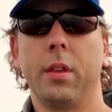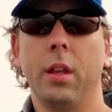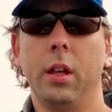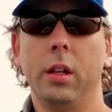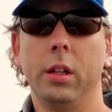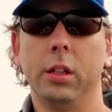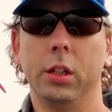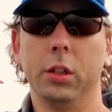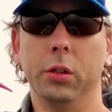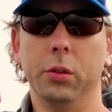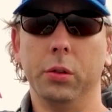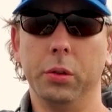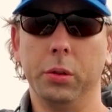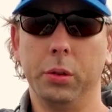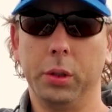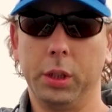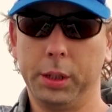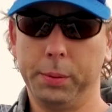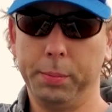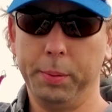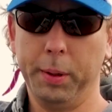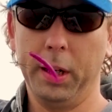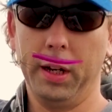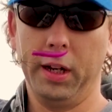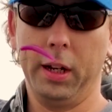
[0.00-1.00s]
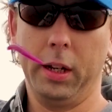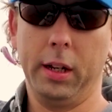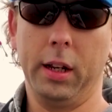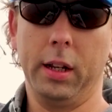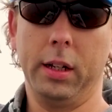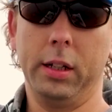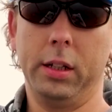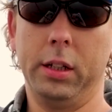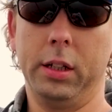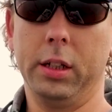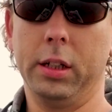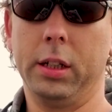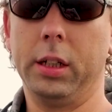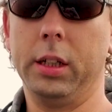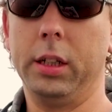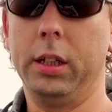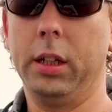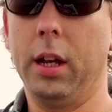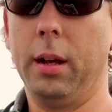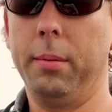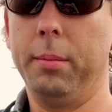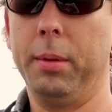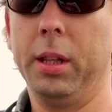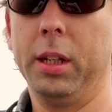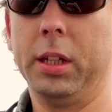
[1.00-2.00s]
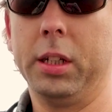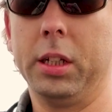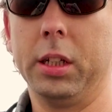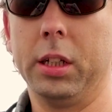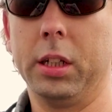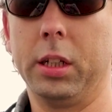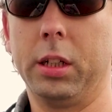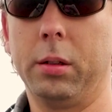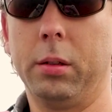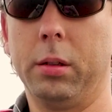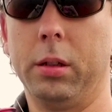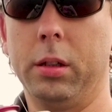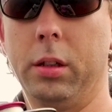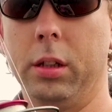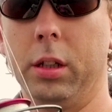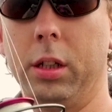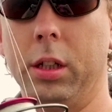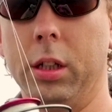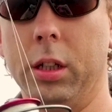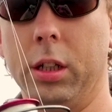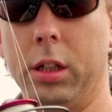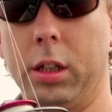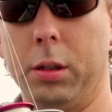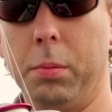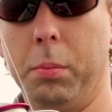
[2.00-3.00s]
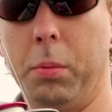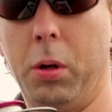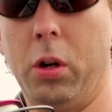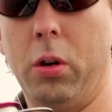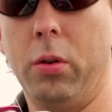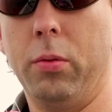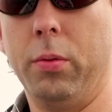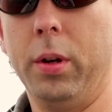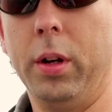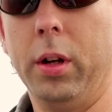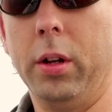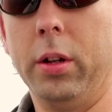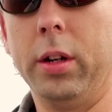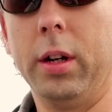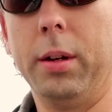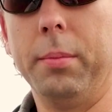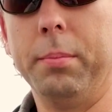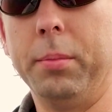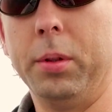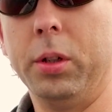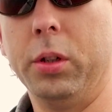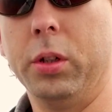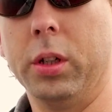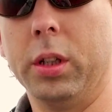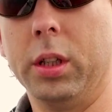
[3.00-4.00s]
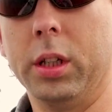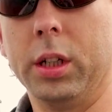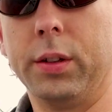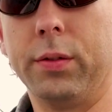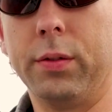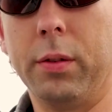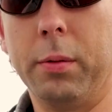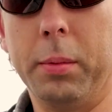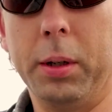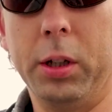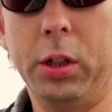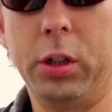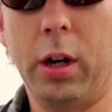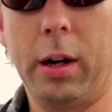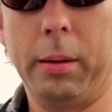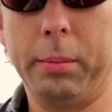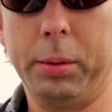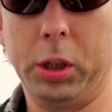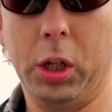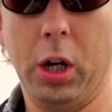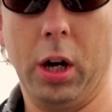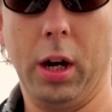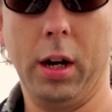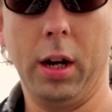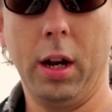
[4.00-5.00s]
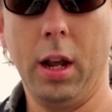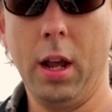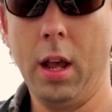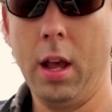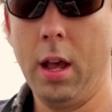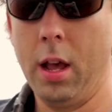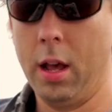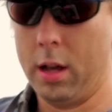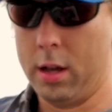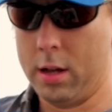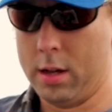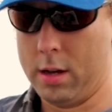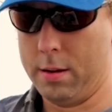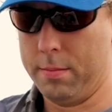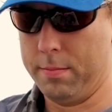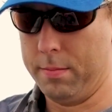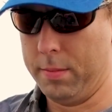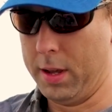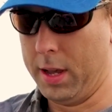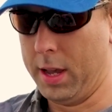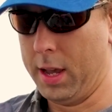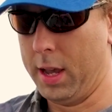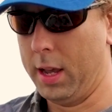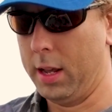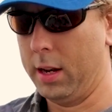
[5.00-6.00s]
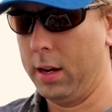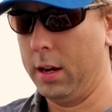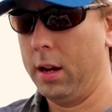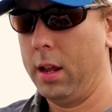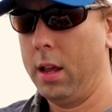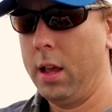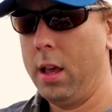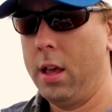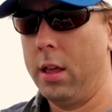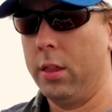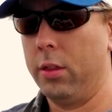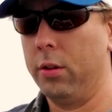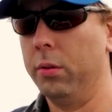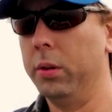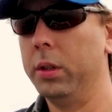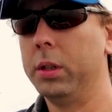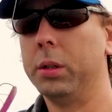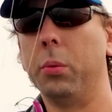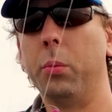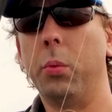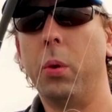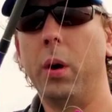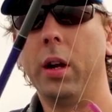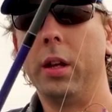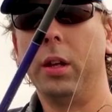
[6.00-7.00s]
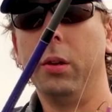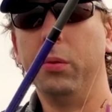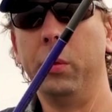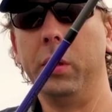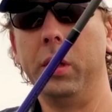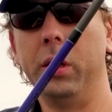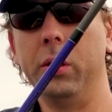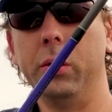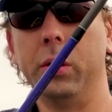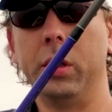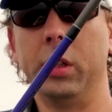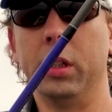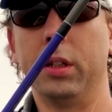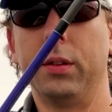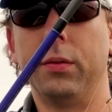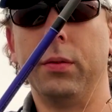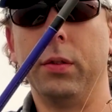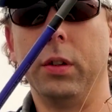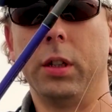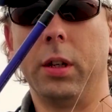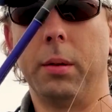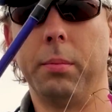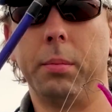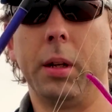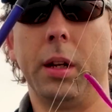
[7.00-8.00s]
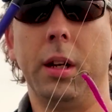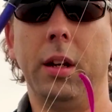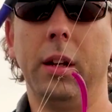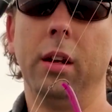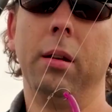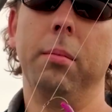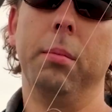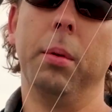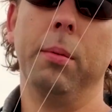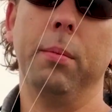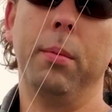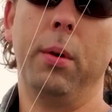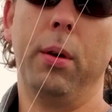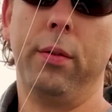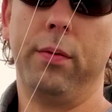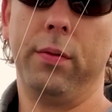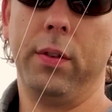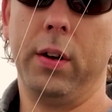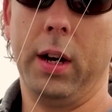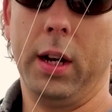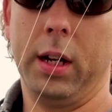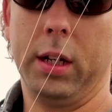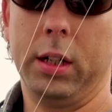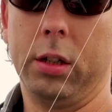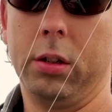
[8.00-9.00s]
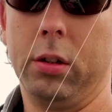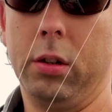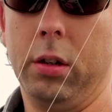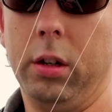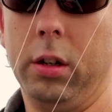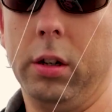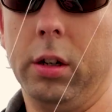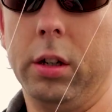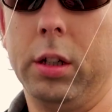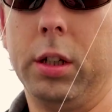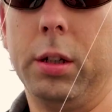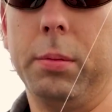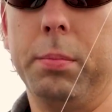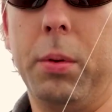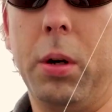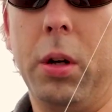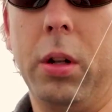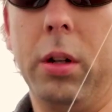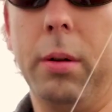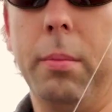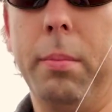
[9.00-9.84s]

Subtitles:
So spinning, as you can see, this is a small reel, and I'm using this for my drop shot. And the reason why you would use this for something a little bit more finesse or a little smaller